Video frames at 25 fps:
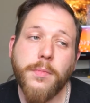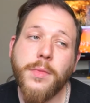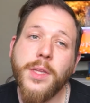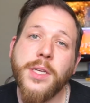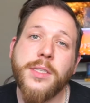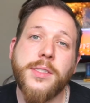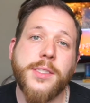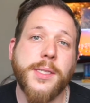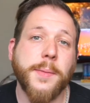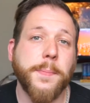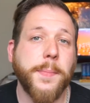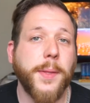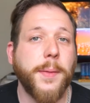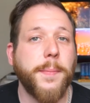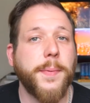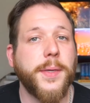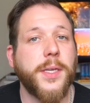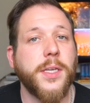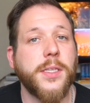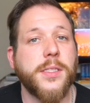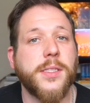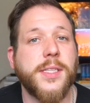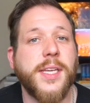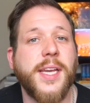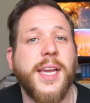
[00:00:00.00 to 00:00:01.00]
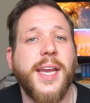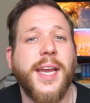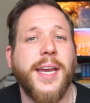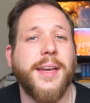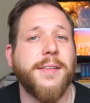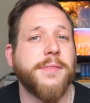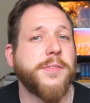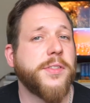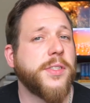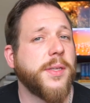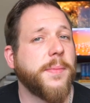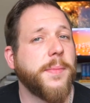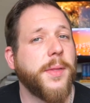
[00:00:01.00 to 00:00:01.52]
simply because they
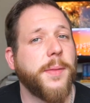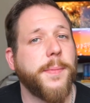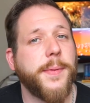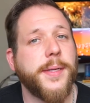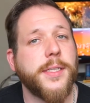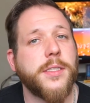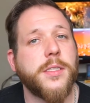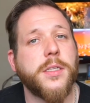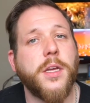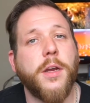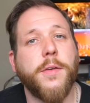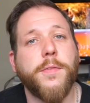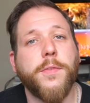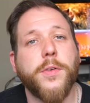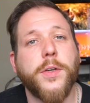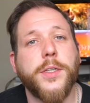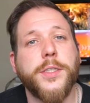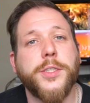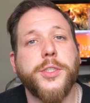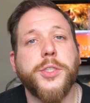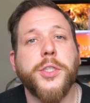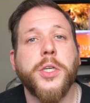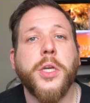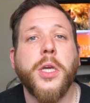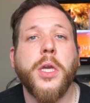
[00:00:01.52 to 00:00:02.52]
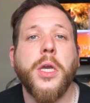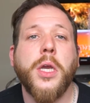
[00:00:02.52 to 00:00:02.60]
have some of the best coverage,